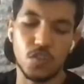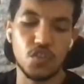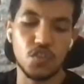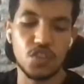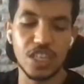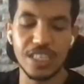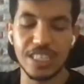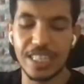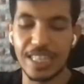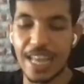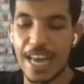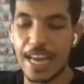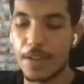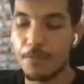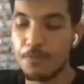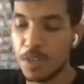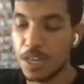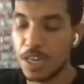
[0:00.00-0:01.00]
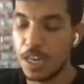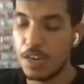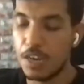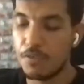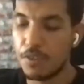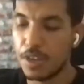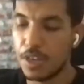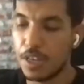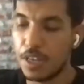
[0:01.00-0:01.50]
just like
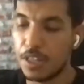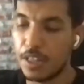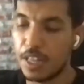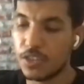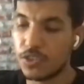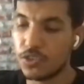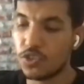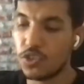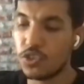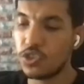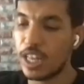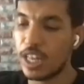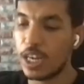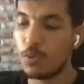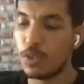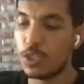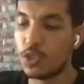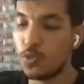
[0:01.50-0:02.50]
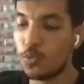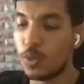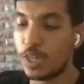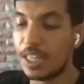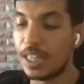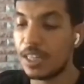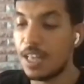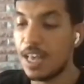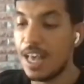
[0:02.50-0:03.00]
what you
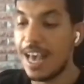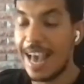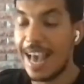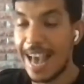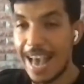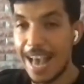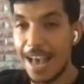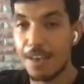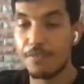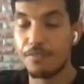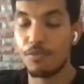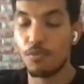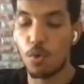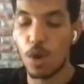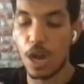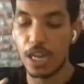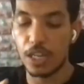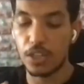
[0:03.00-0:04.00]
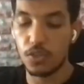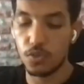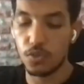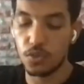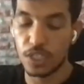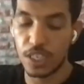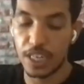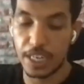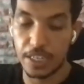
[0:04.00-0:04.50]
will have while
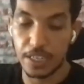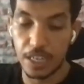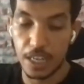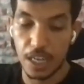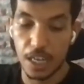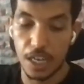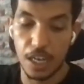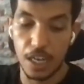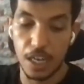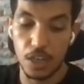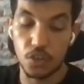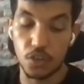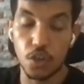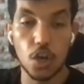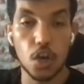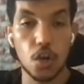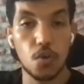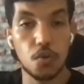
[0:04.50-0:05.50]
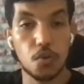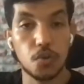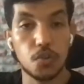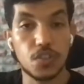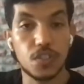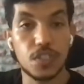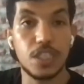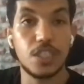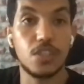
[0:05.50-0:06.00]
using Go or
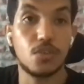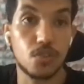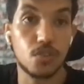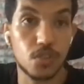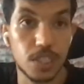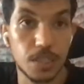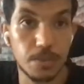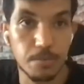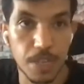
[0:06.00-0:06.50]
C or C++